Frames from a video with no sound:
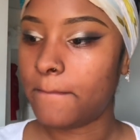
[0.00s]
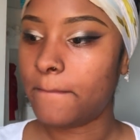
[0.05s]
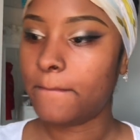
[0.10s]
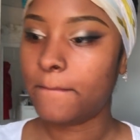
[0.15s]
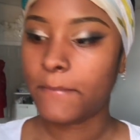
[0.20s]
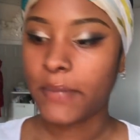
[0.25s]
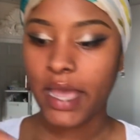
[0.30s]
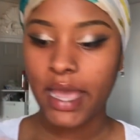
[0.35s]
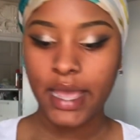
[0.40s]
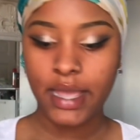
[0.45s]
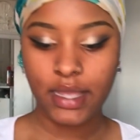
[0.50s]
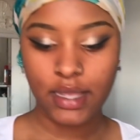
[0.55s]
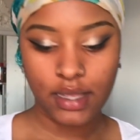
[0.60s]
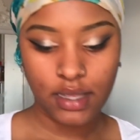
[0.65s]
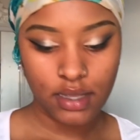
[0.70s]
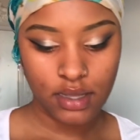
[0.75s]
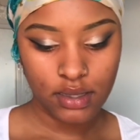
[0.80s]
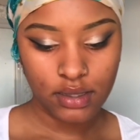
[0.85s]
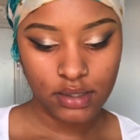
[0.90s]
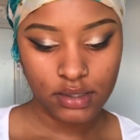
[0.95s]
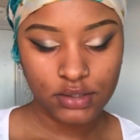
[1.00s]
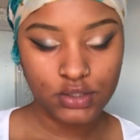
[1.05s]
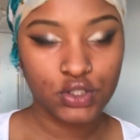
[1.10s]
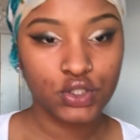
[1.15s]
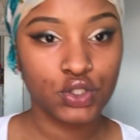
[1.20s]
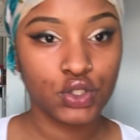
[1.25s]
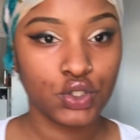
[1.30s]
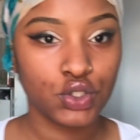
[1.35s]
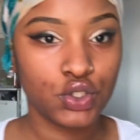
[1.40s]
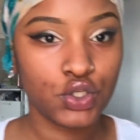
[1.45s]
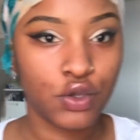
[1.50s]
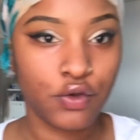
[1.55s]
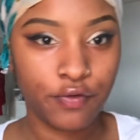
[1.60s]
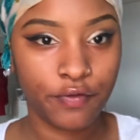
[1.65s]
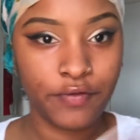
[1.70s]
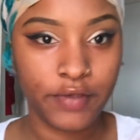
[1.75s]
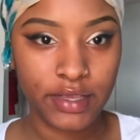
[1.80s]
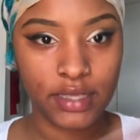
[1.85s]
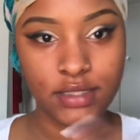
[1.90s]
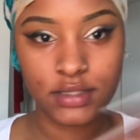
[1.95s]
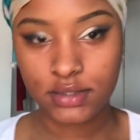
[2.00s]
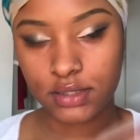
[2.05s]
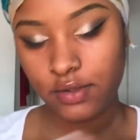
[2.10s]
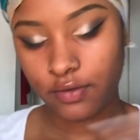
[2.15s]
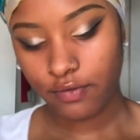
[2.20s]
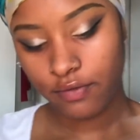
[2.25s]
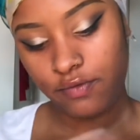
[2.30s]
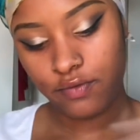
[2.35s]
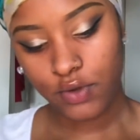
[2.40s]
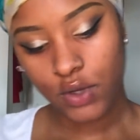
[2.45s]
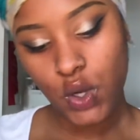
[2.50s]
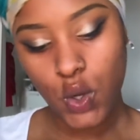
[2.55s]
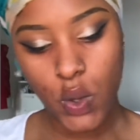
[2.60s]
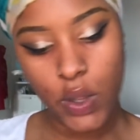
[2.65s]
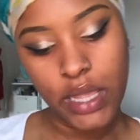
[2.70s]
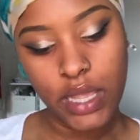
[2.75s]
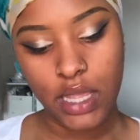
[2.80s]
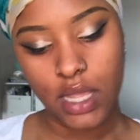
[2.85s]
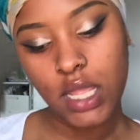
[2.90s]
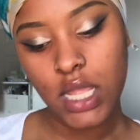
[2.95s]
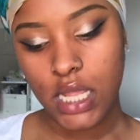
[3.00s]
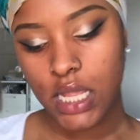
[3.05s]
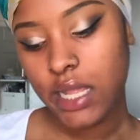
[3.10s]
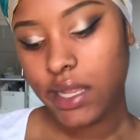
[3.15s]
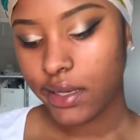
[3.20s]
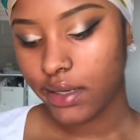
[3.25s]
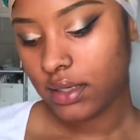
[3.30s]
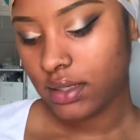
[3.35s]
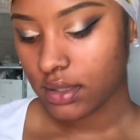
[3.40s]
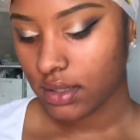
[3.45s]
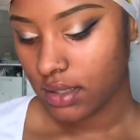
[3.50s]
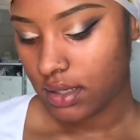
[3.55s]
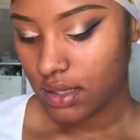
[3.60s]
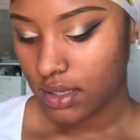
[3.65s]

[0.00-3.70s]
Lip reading: MAC Studio Fix Fluid